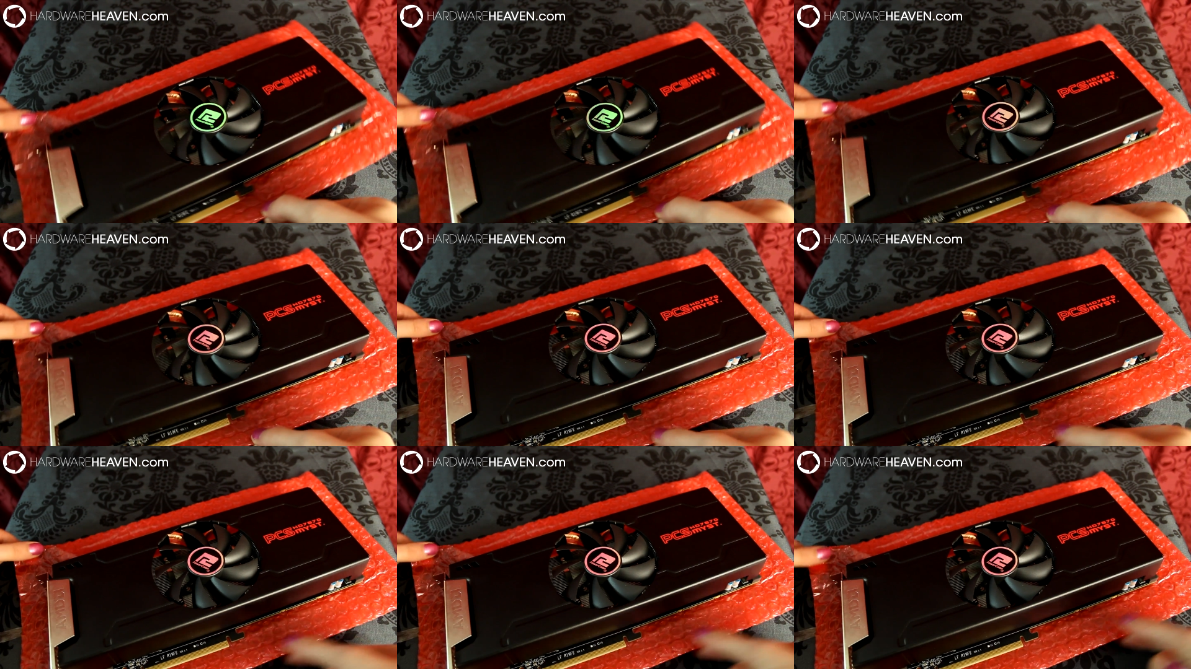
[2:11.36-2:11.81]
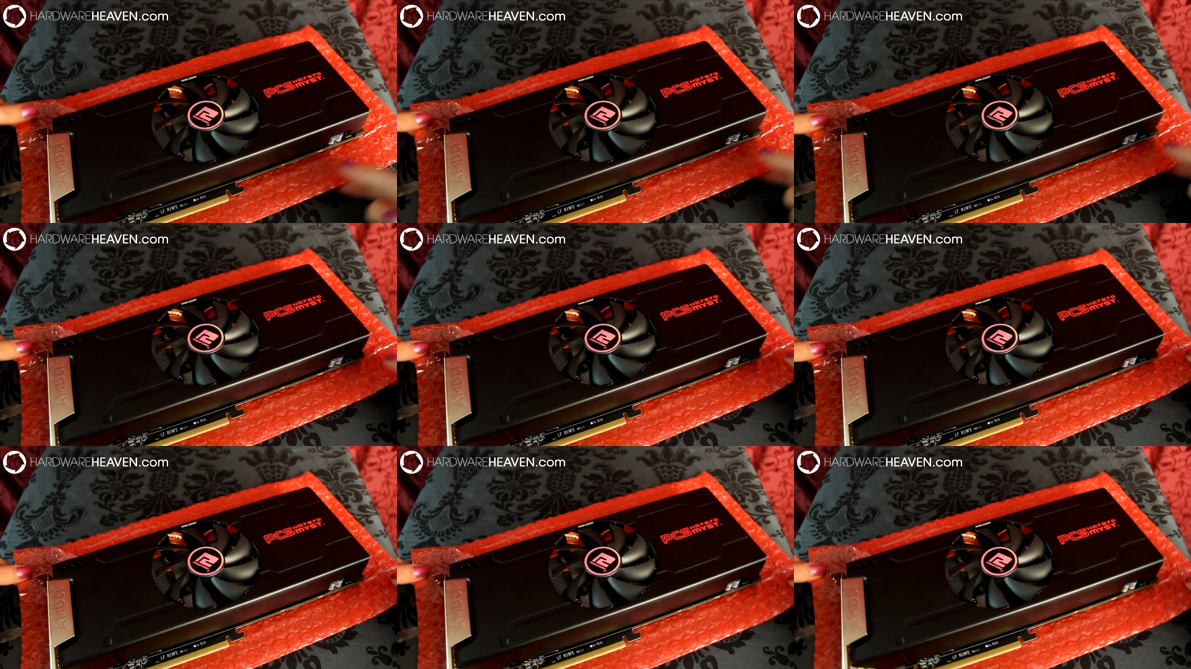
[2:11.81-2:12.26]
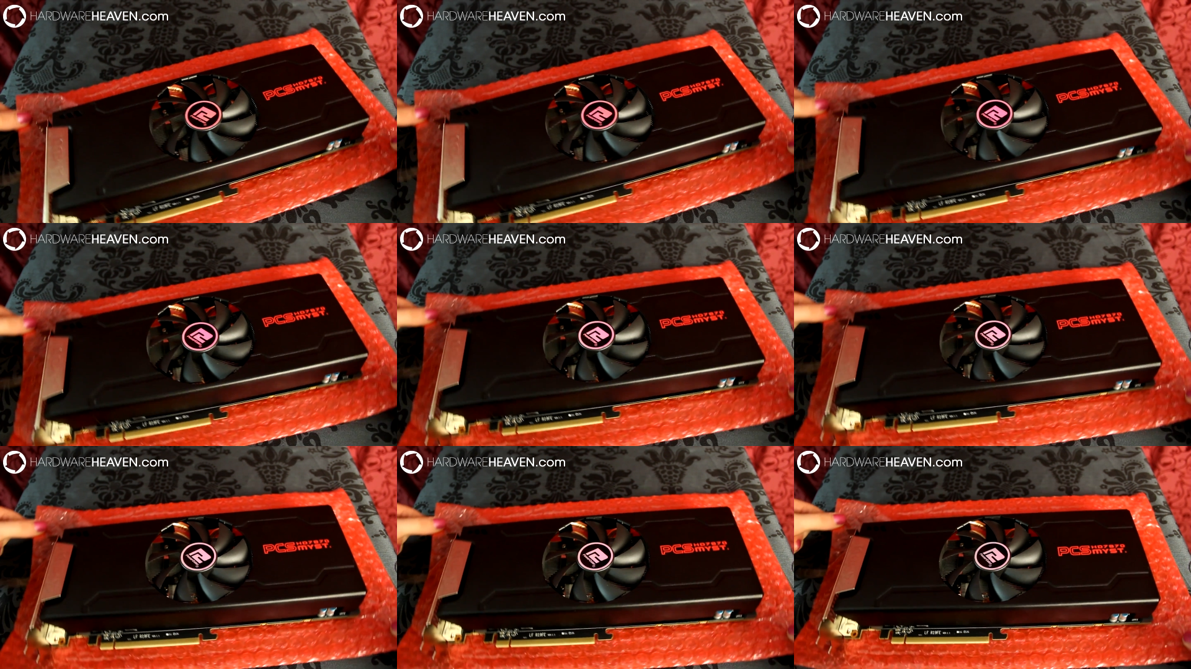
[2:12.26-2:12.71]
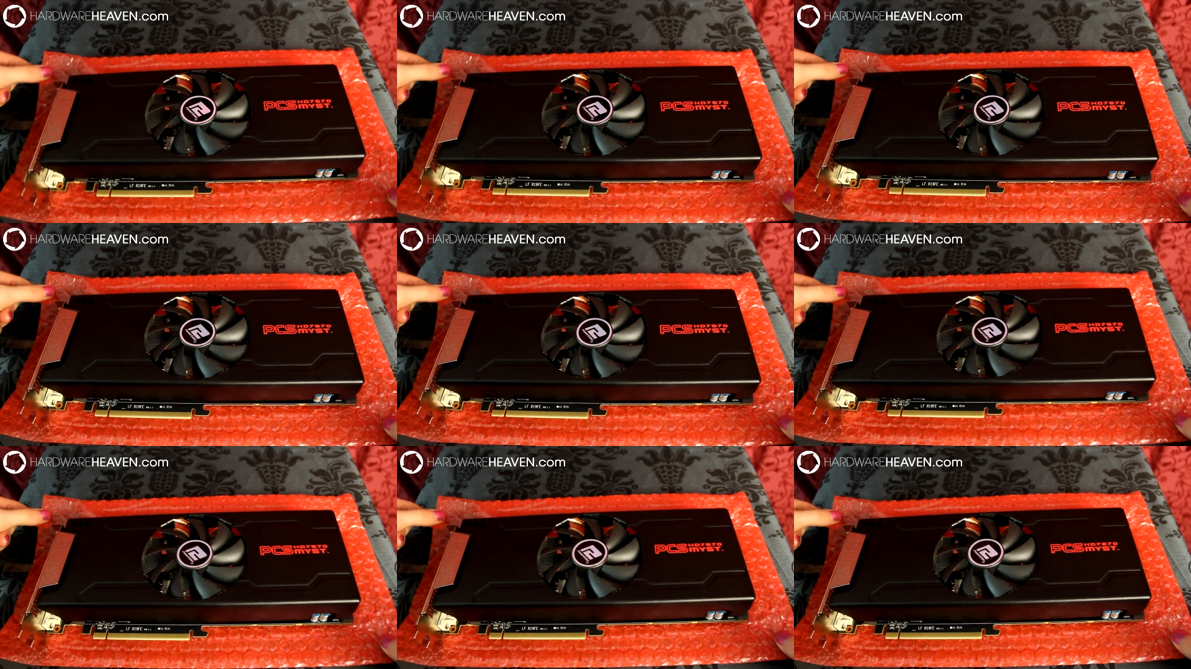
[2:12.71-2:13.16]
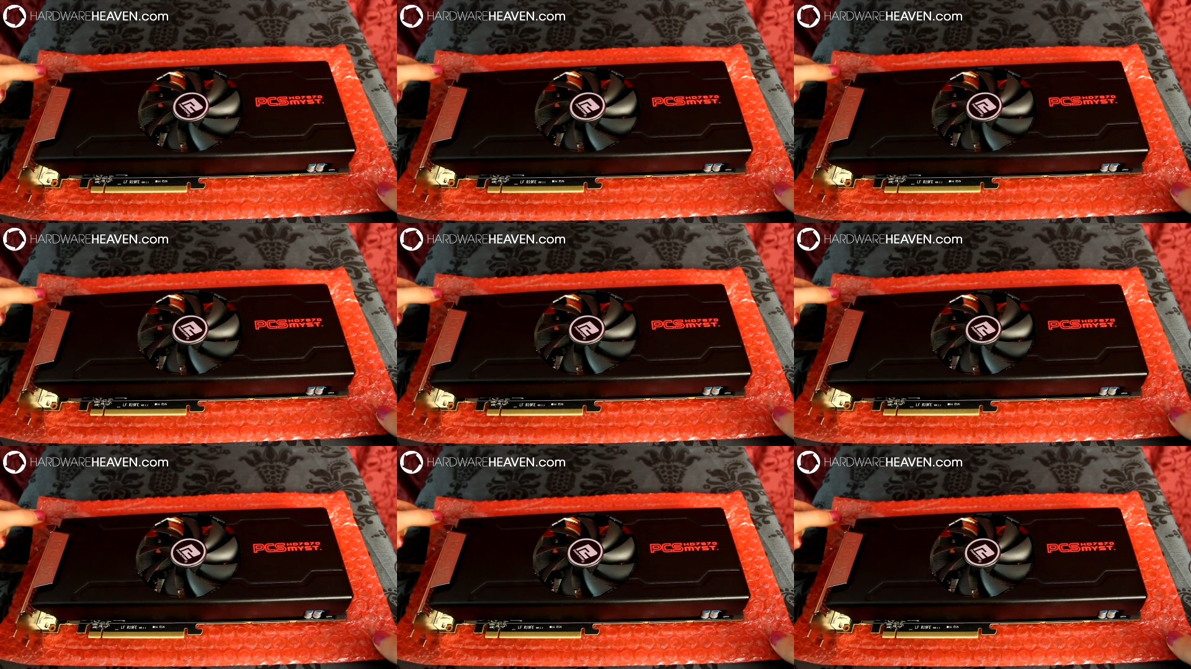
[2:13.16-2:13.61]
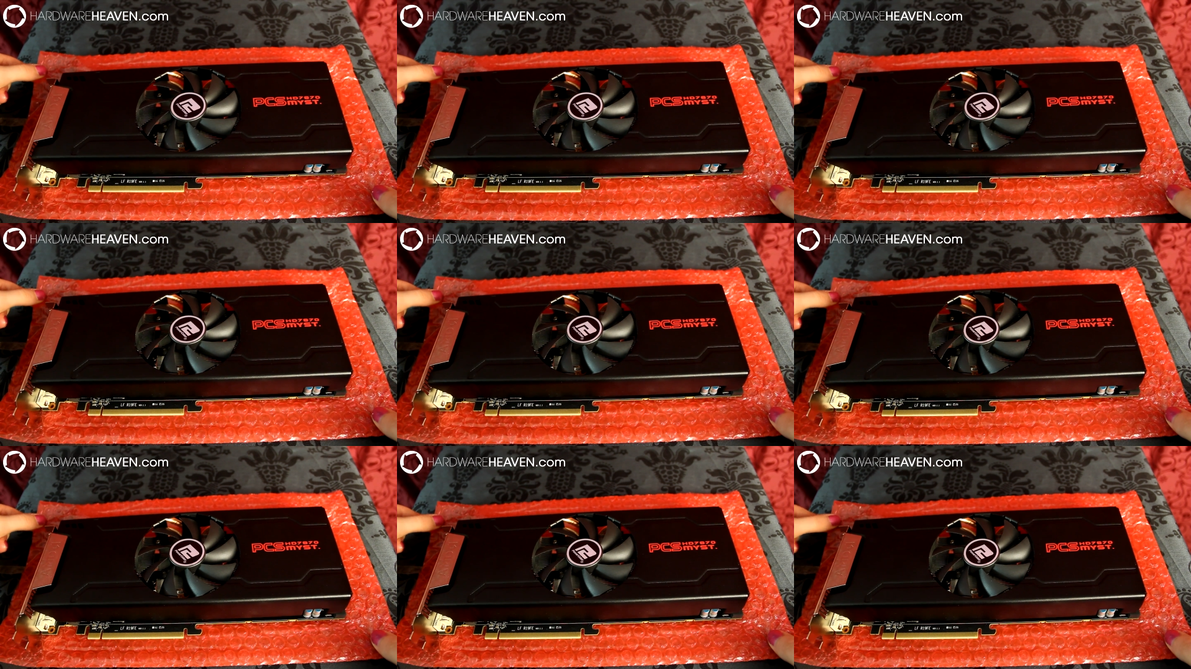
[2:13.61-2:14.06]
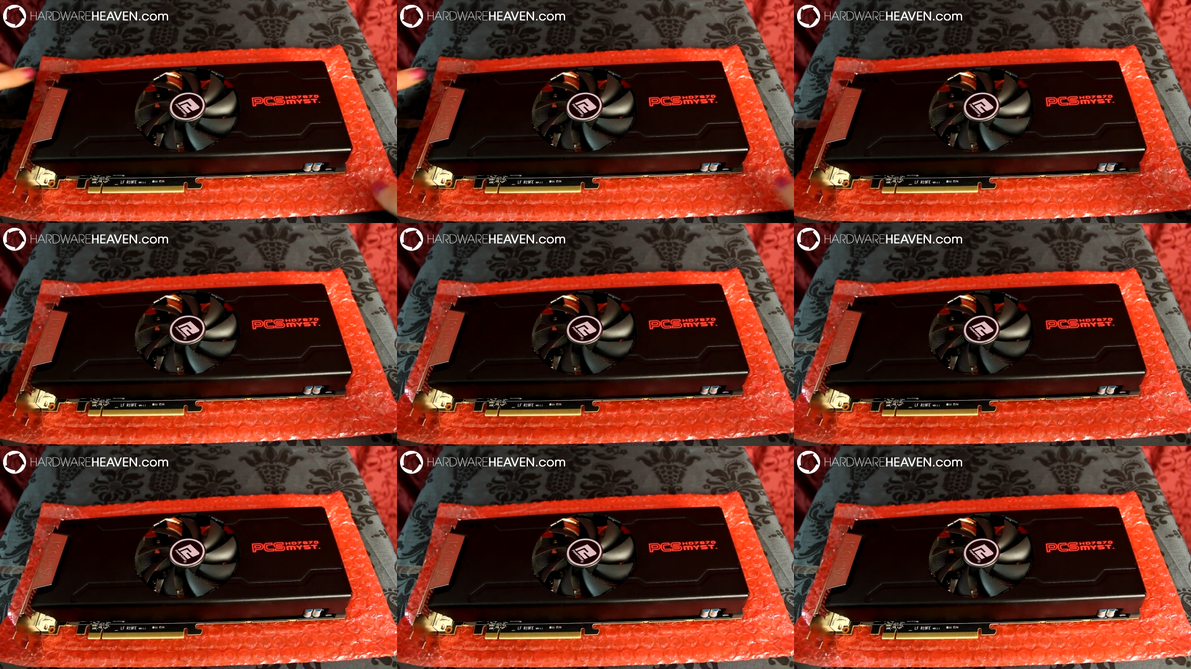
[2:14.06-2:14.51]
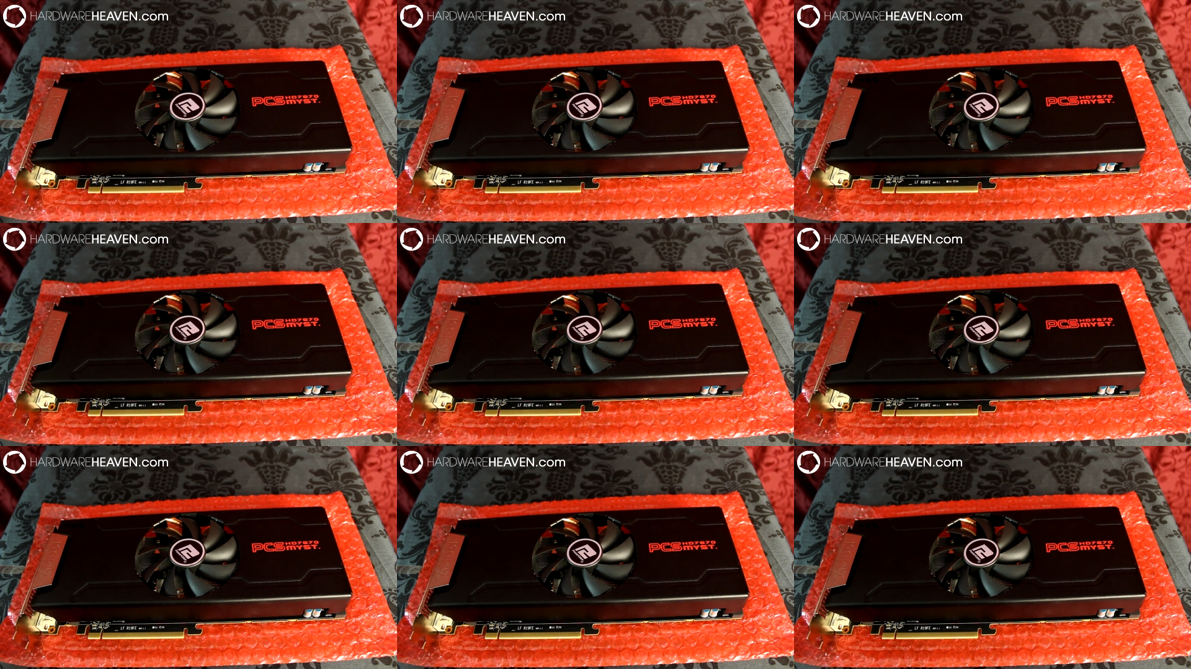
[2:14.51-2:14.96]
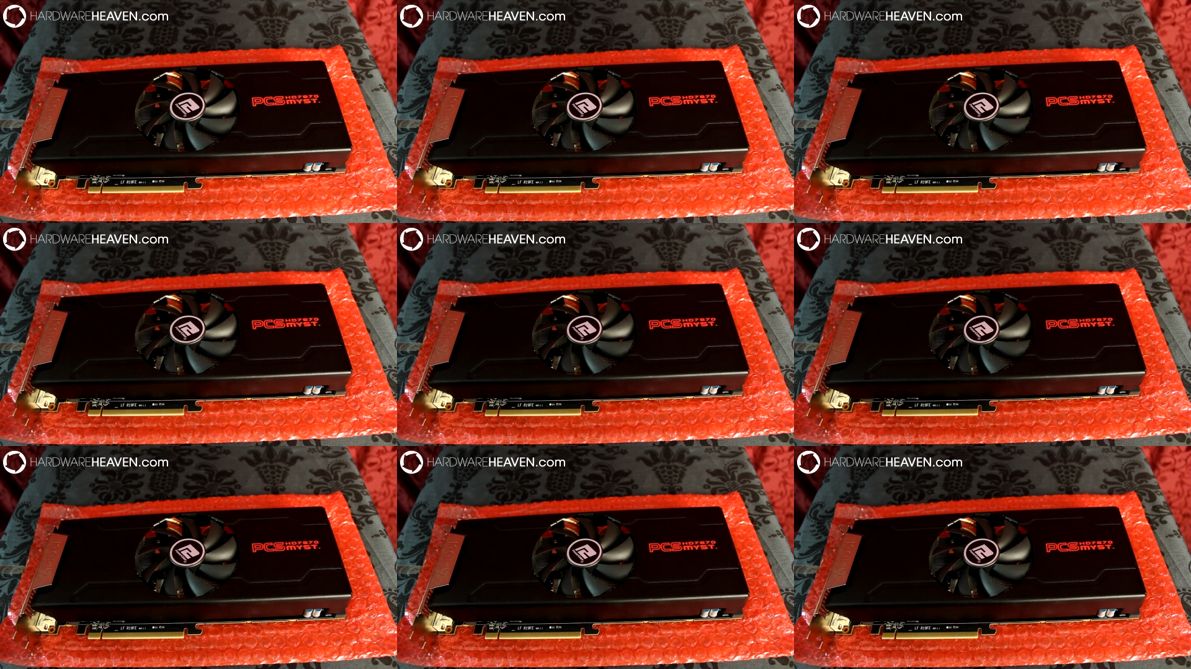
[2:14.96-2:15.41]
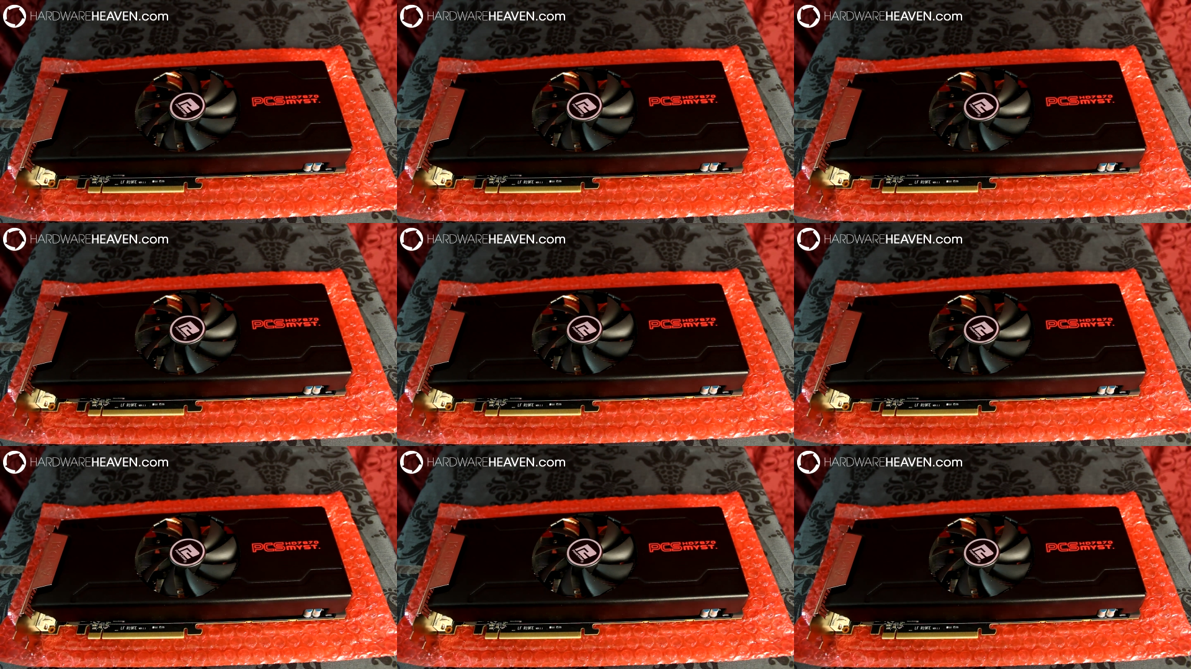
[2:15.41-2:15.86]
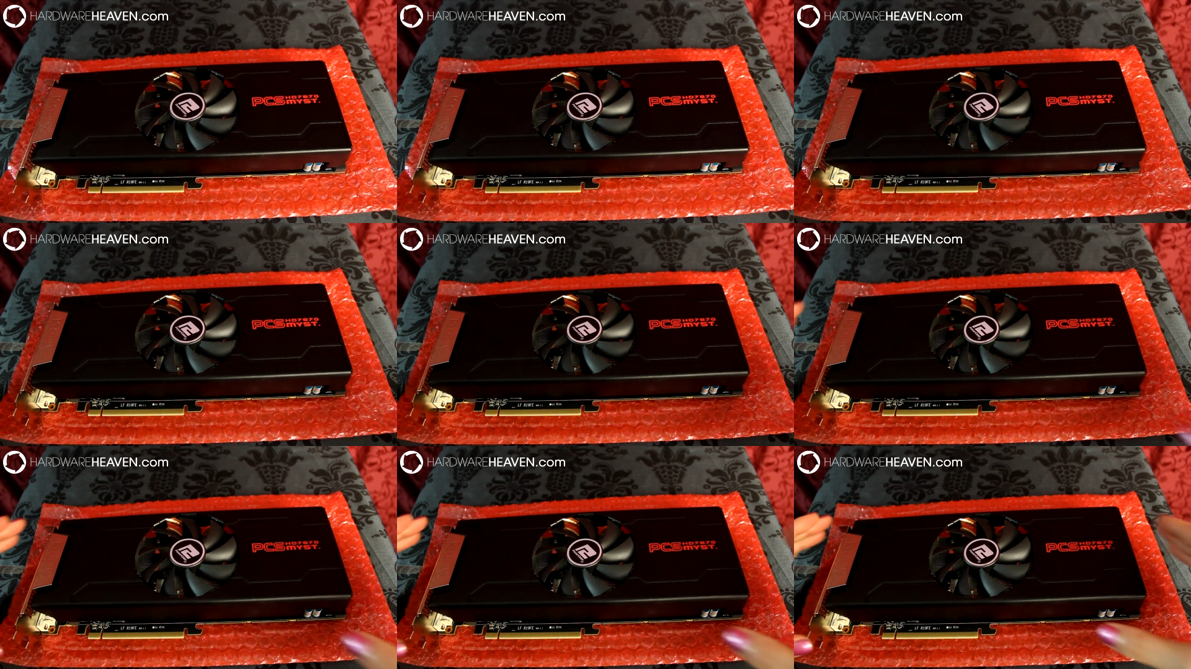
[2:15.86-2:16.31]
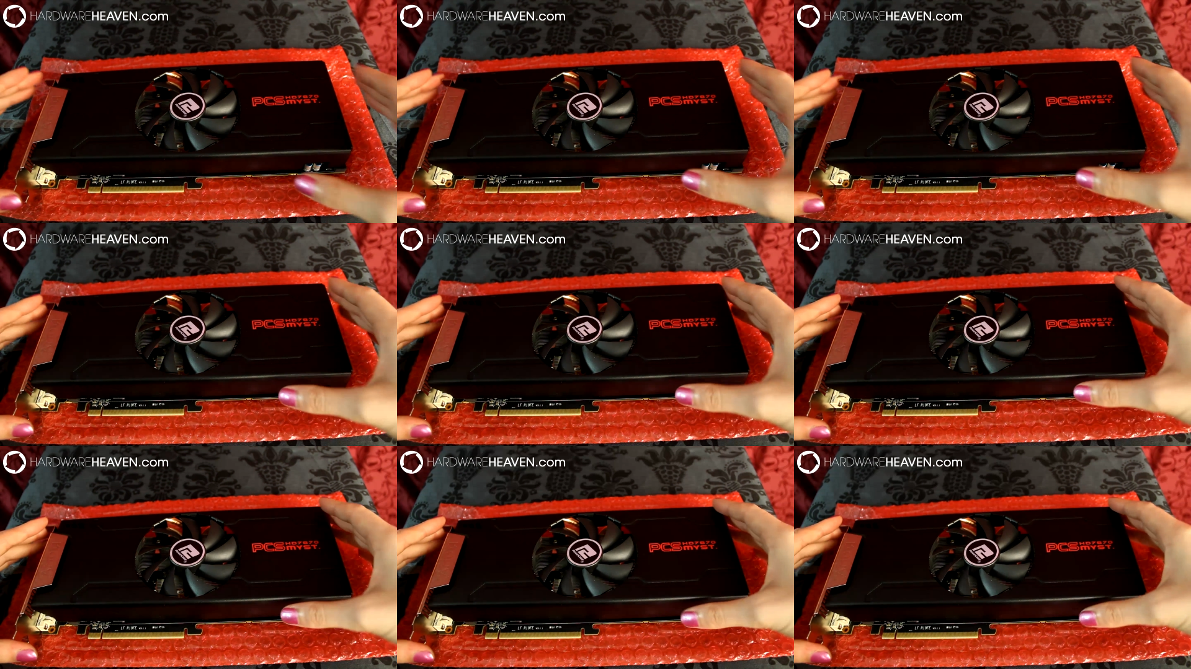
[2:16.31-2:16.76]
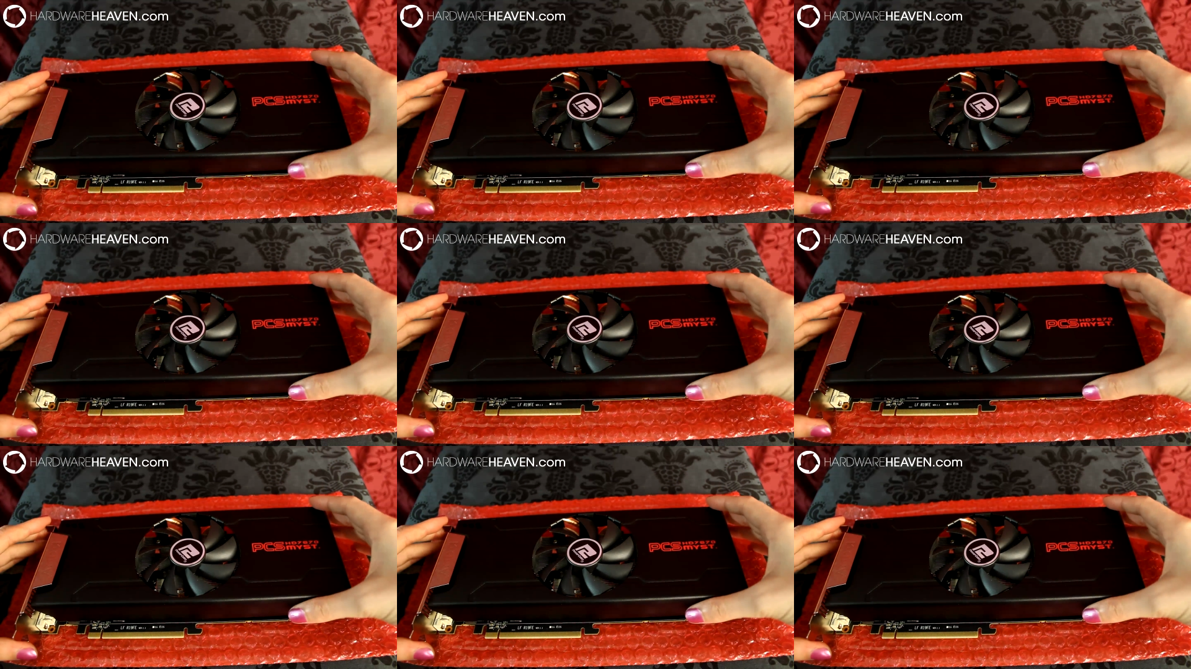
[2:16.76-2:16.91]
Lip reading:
Nobody's mouth can be seen.